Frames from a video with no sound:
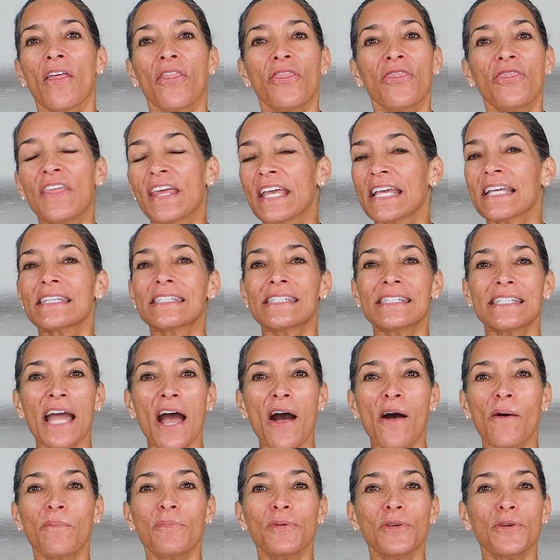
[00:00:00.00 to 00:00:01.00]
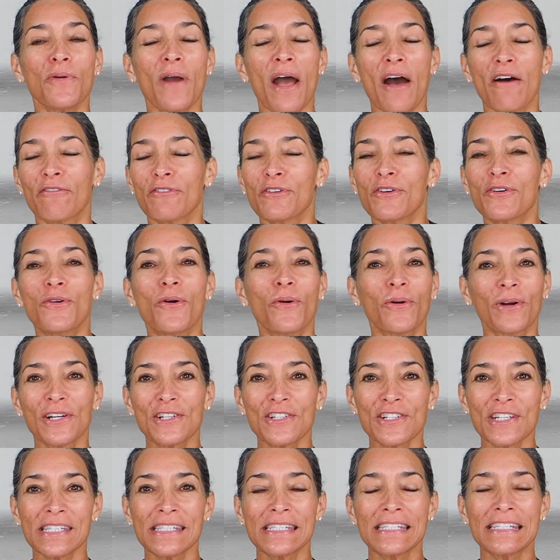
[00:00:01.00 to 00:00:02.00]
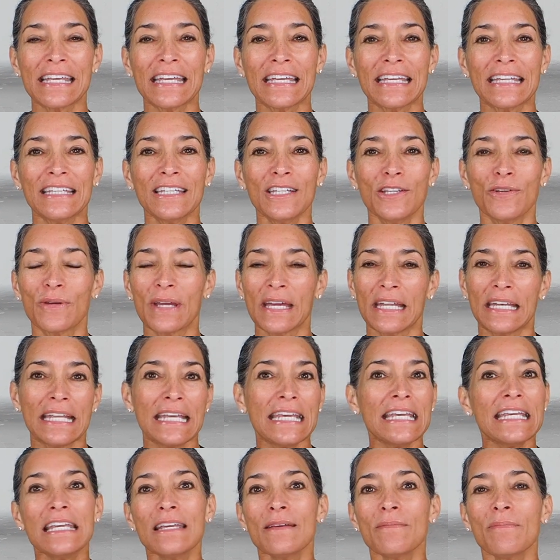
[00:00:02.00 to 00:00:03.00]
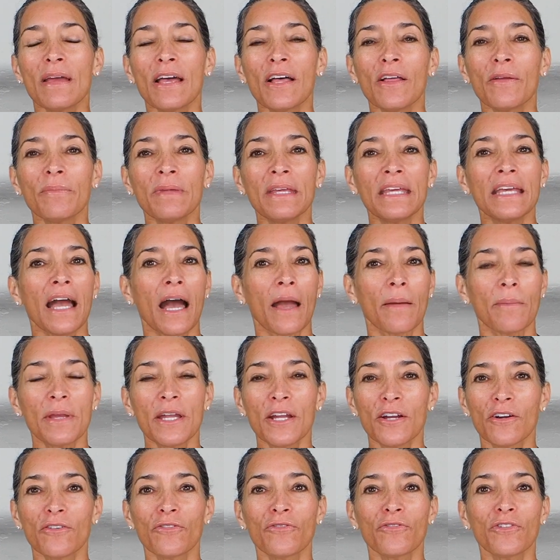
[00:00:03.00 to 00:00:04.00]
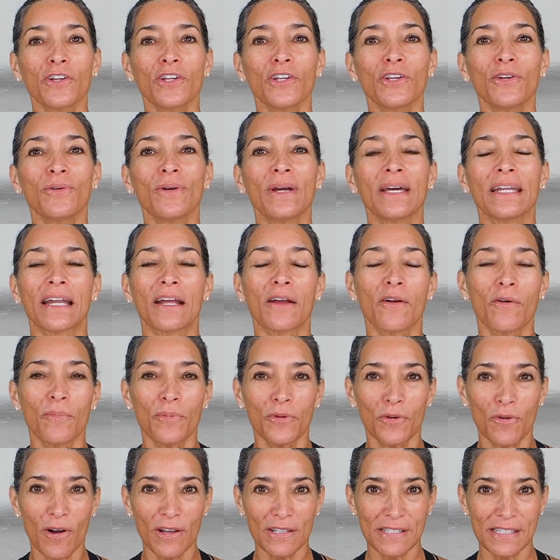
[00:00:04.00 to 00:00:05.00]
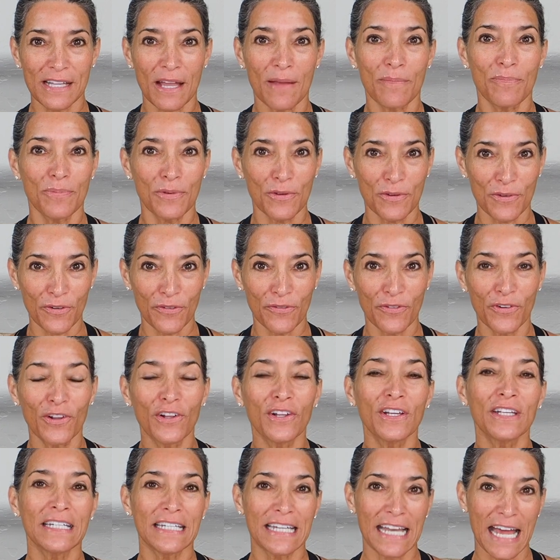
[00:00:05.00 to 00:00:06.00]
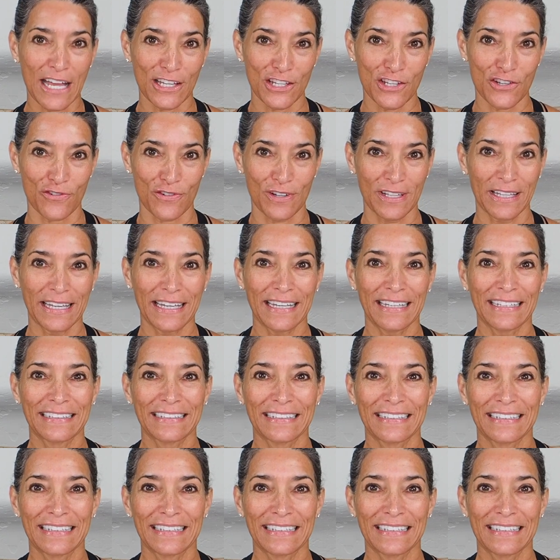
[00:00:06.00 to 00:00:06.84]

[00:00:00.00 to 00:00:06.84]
things to help you have gorgeous skin. You can email me, I'm here for you, and I hope you all stay beautiful naturally.